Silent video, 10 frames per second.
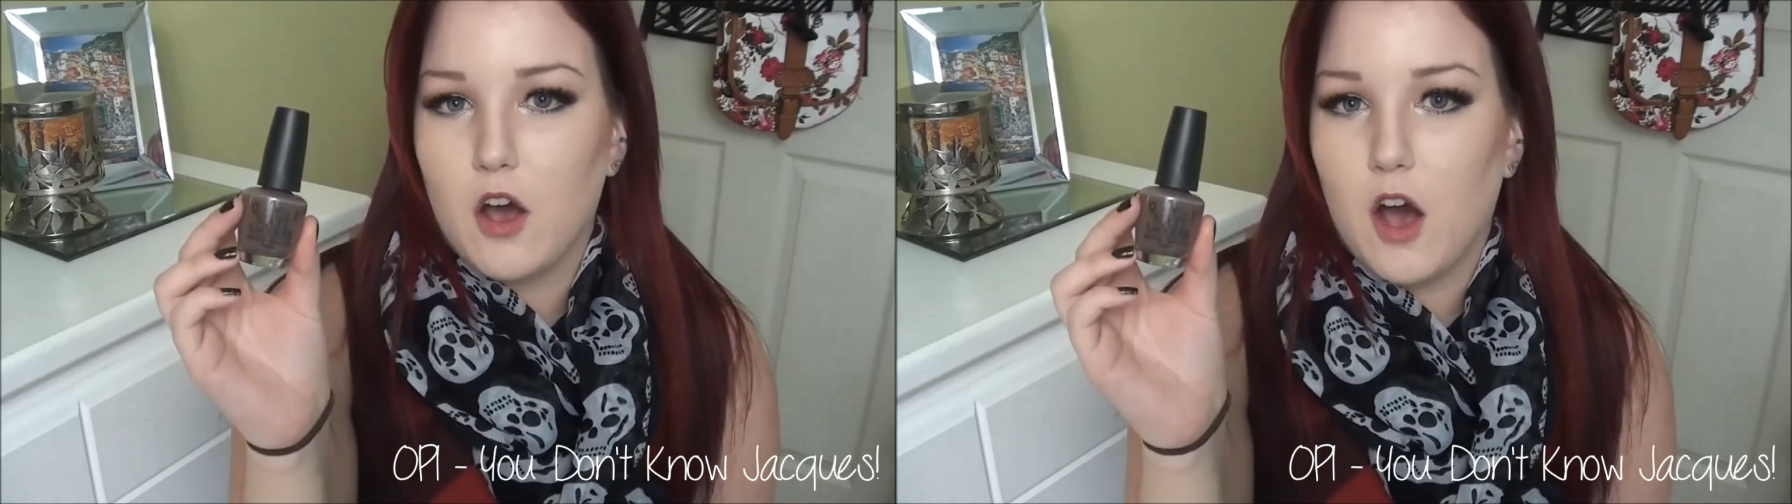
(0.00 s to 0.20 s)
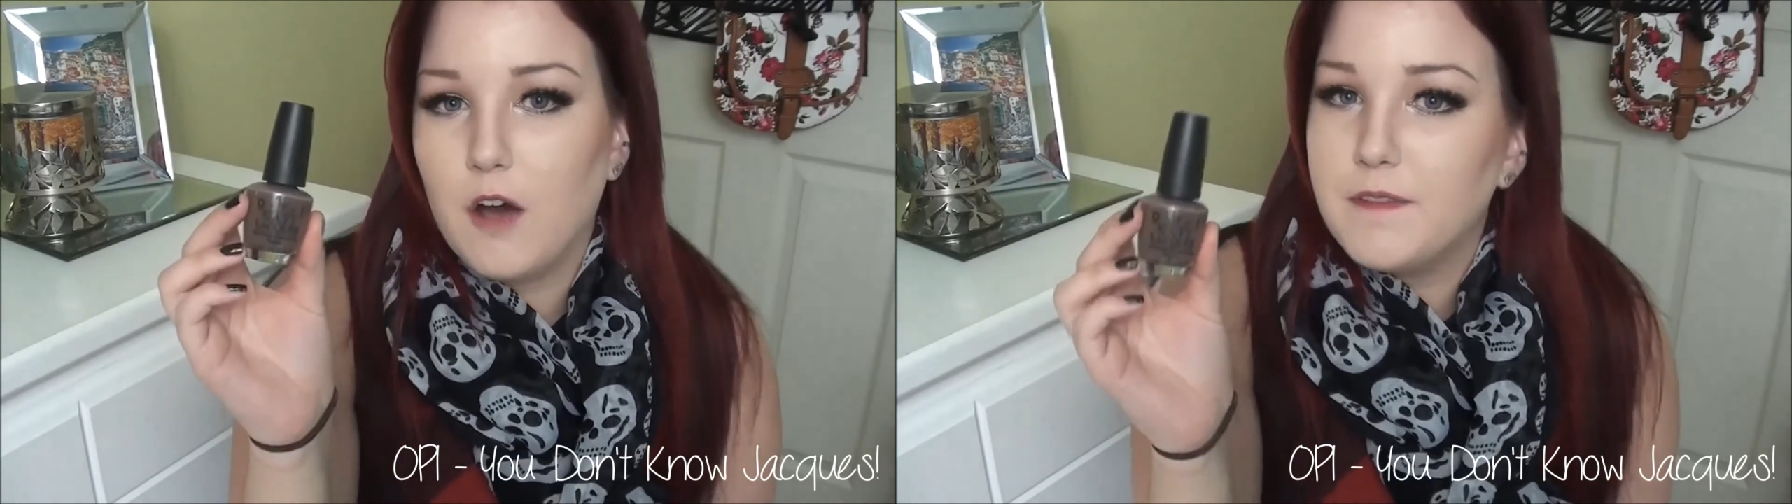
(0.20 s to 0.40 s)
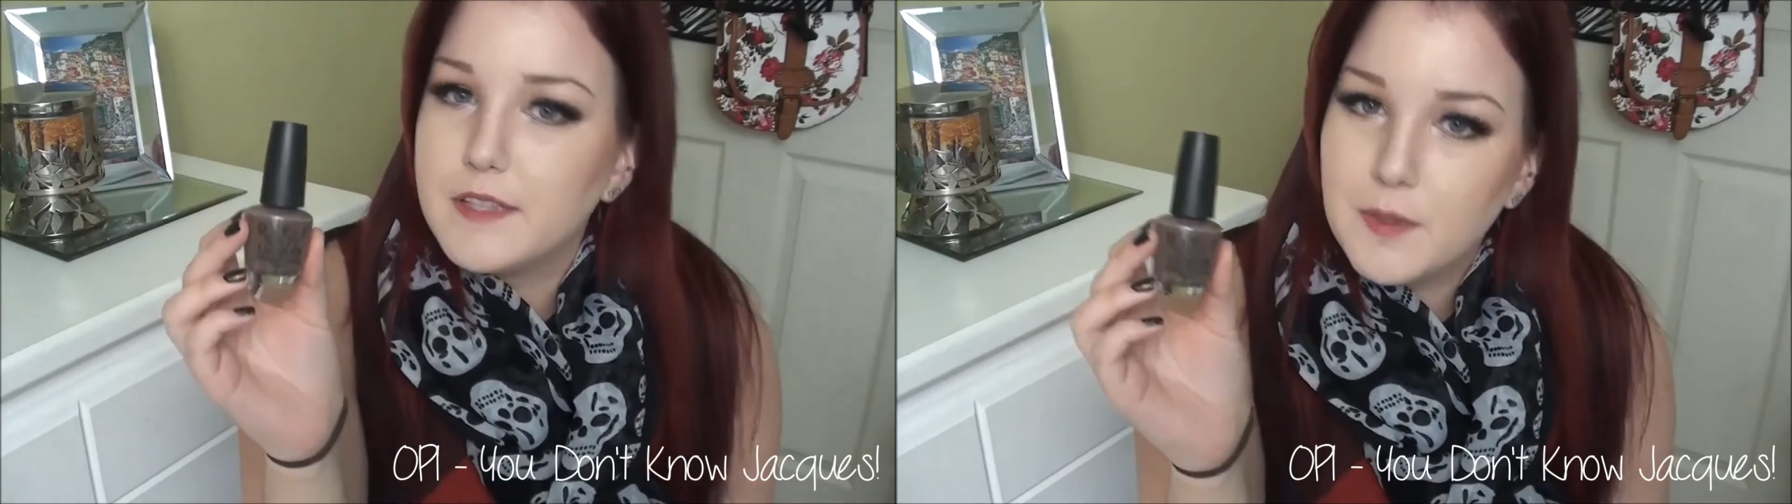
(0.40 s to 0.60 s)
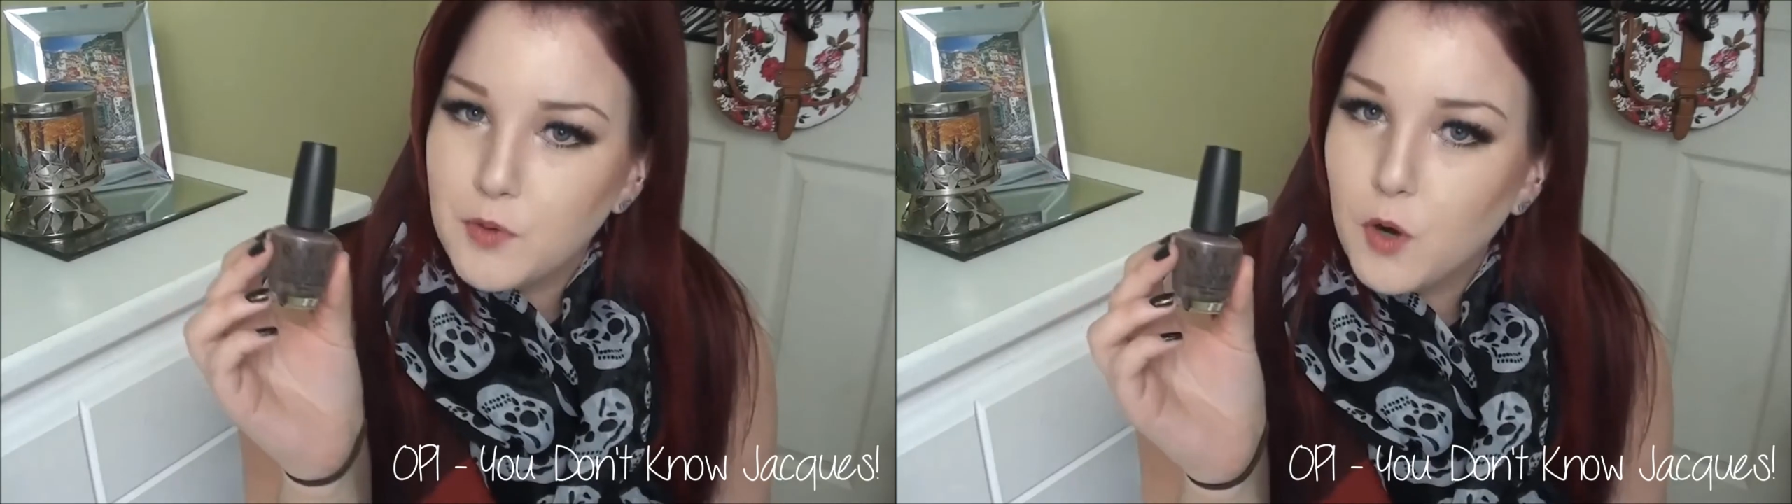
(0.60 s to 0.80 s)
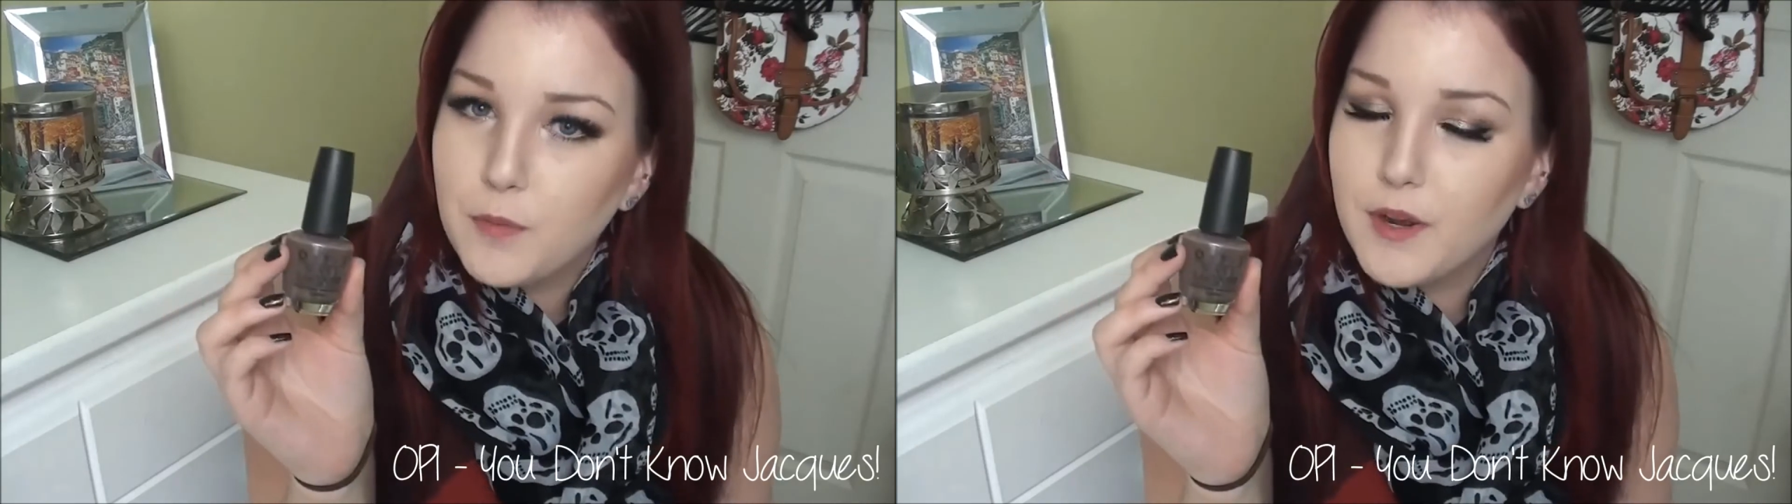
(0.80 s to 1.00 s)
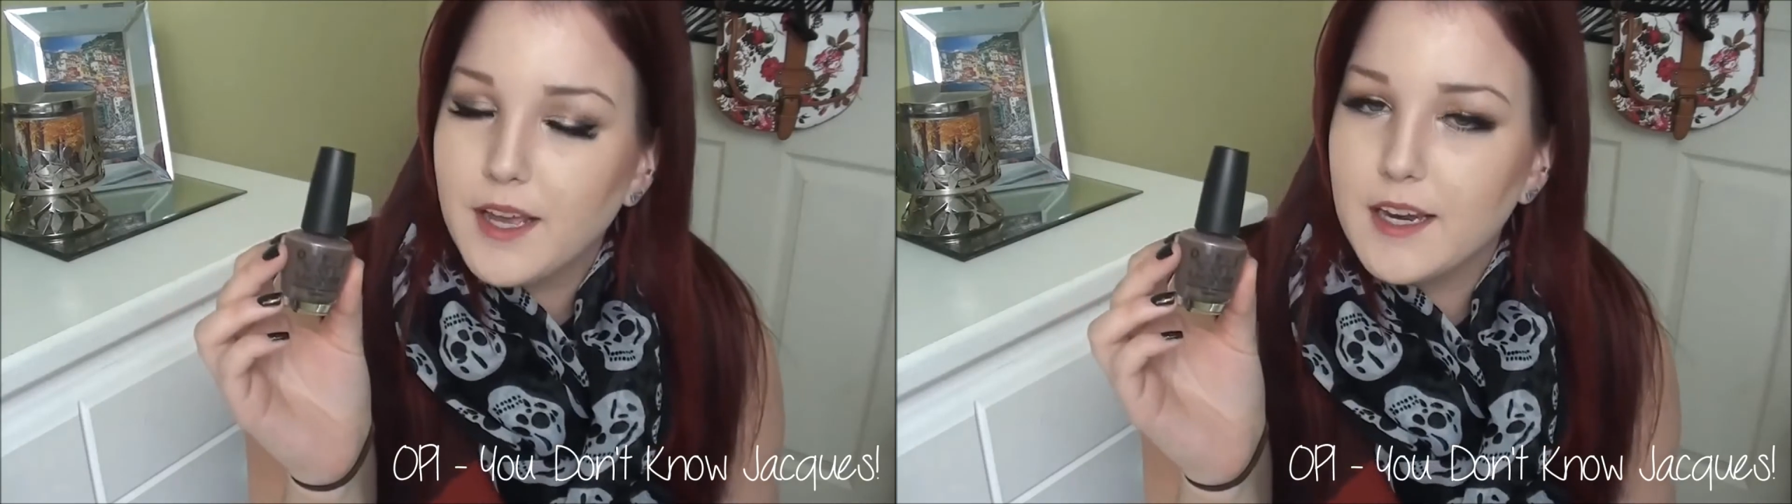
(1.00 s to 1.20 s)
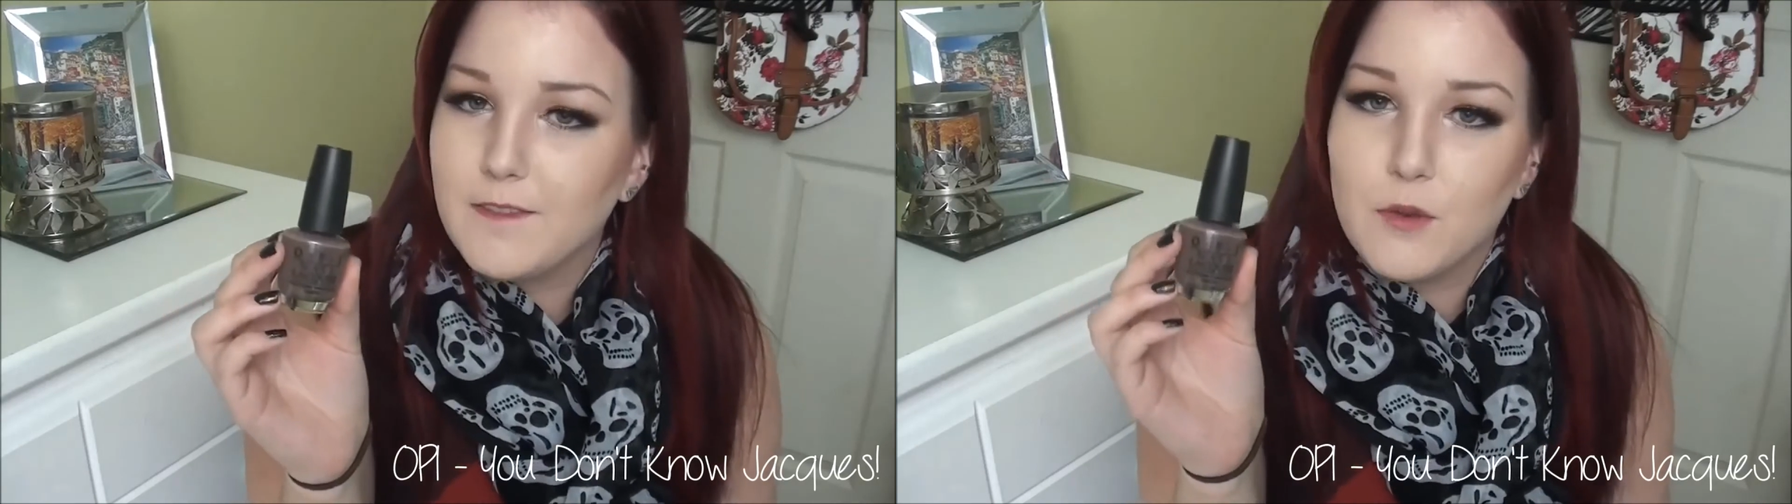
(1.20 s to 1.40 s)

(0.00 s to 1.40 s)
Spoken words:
office appropriate if